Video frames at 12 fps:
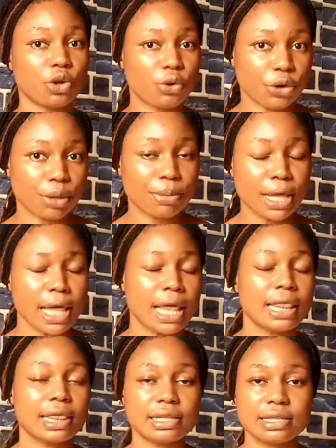Cream.
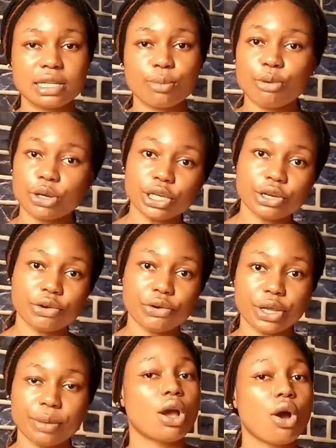This is a body
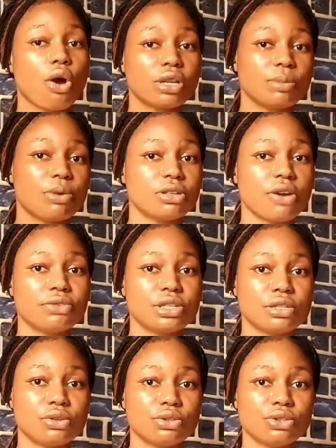cream. On the body of
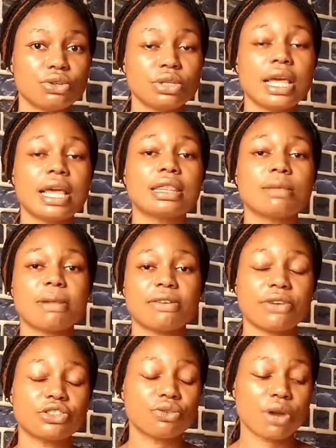this lotion, the
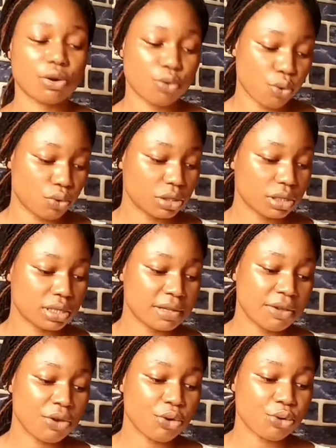manufacturer wrote
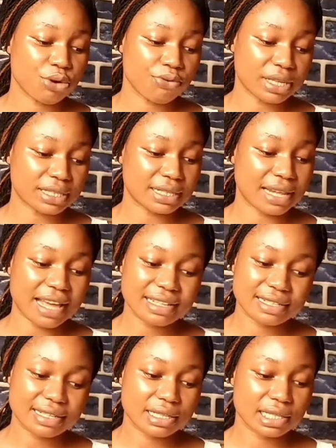
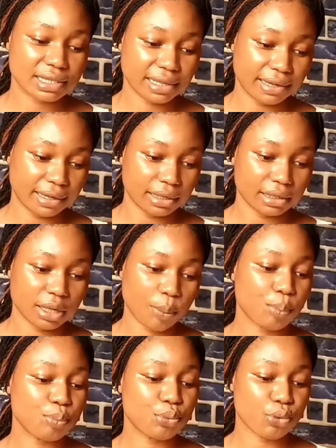revitalizes skin,
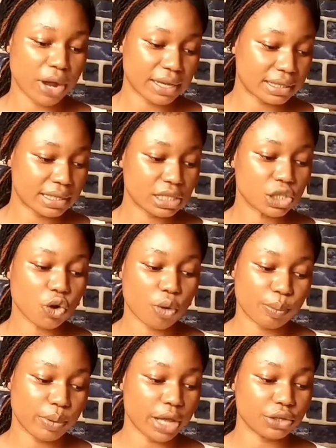brightens
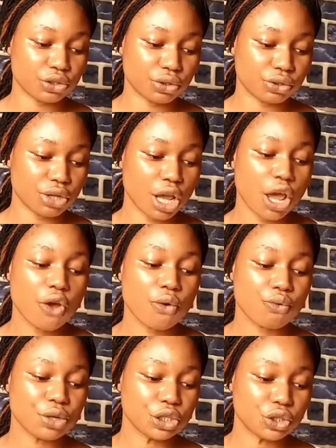complexion,
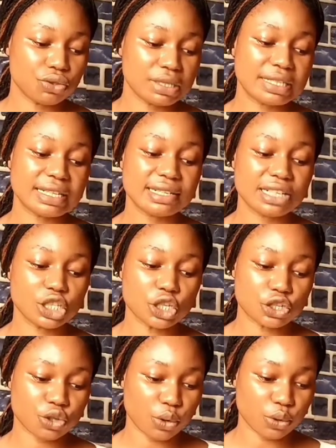reduces
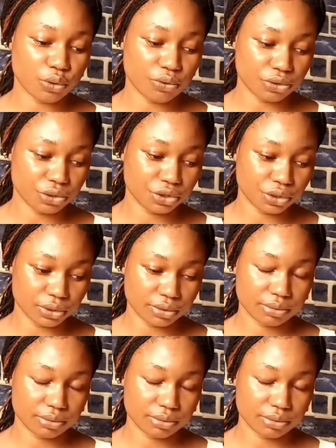discoloration.